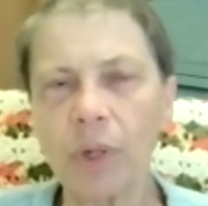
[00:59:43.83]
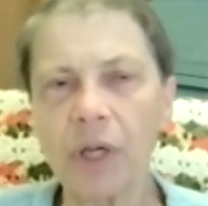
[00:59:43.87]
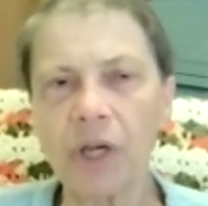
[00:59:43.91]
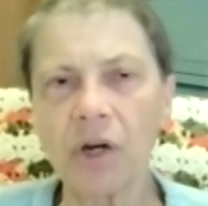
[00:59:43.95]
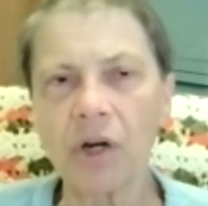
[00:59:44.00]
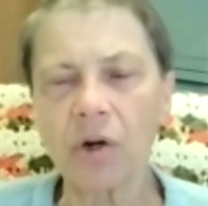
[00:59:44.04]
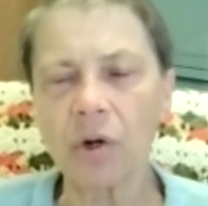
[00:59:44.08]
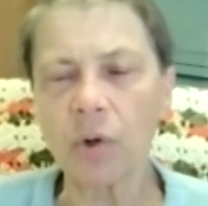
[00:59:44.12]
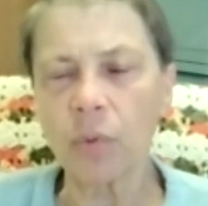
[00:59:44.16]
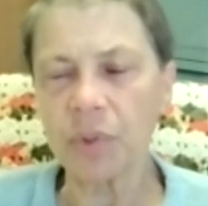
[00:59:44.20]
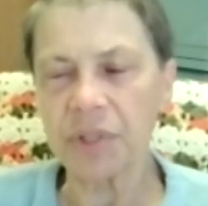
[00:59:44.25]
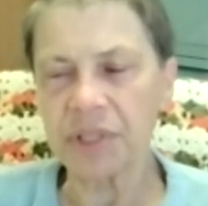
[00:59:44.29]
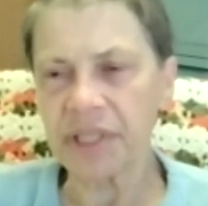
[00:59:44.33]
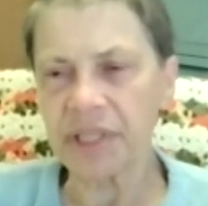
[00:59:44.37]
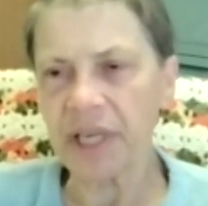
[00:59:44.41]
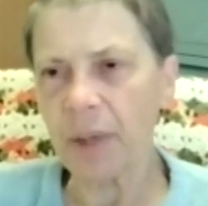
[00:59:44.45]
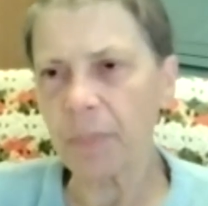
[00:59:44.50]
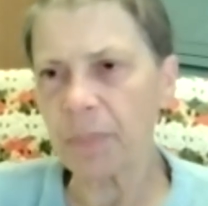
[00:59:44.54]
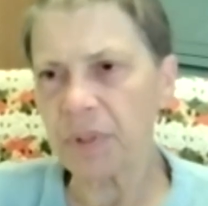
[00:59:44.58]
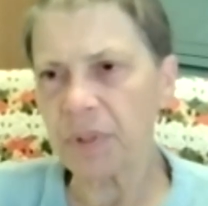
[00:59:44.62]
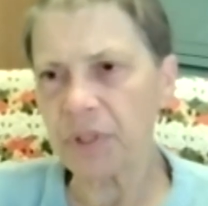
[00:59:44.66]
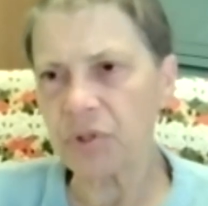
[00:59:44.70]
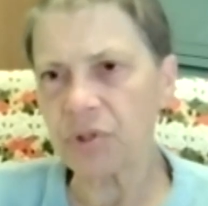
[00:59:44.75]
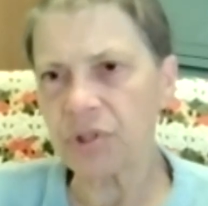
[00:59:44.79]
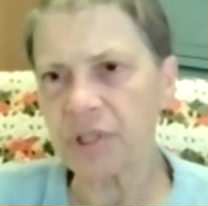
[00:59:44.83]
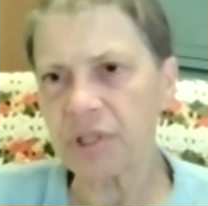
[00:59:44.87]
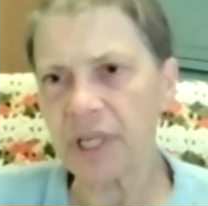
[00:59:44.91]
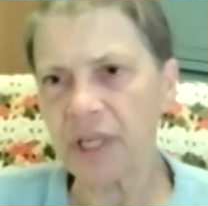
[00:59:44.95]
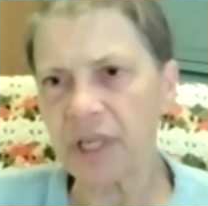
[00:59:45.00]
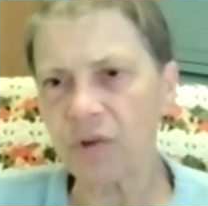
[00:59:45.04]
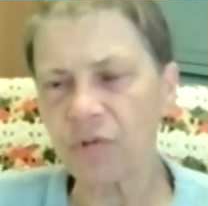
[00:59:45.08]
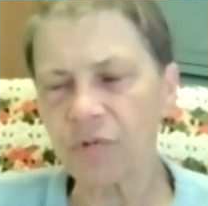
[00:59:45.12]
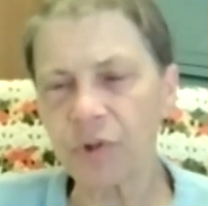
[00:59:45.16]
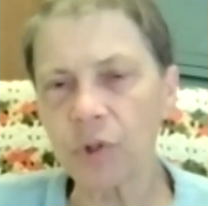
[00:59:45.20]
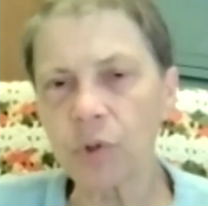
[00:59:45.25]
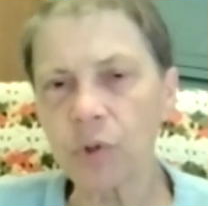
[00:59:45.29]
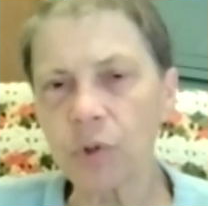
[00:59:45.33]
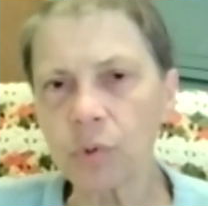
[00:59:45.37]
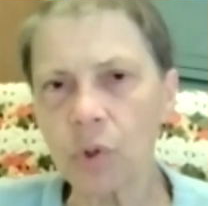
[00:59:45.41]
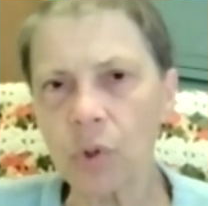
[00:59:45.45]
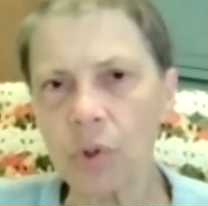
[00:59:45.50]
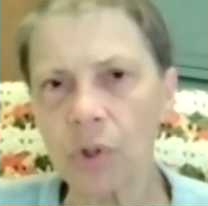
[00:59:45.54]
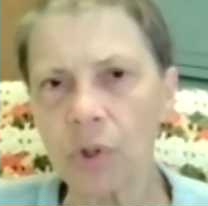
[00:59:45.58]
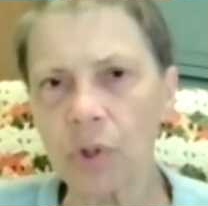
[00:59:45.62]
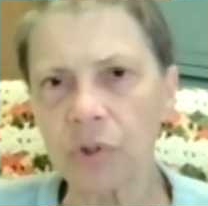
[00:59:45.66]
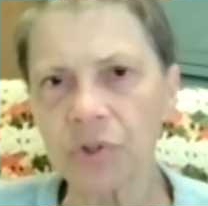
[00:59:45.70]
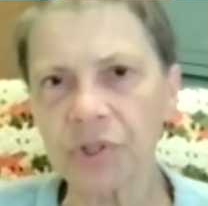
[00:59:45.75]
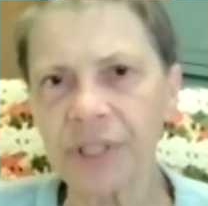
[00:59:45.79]
We are always happy to take phone
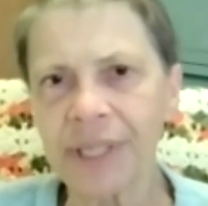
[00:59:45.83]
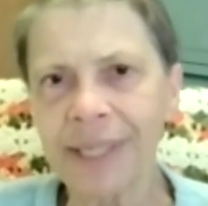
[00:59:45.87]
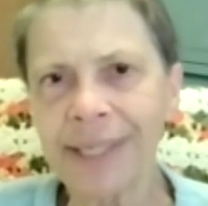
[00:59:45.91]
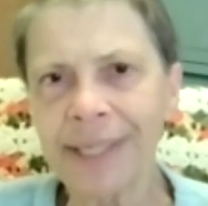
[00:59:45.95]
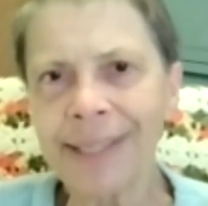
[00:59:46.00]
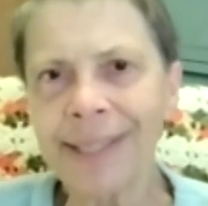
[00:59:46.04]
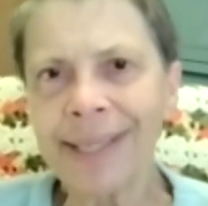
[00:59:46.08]
calls.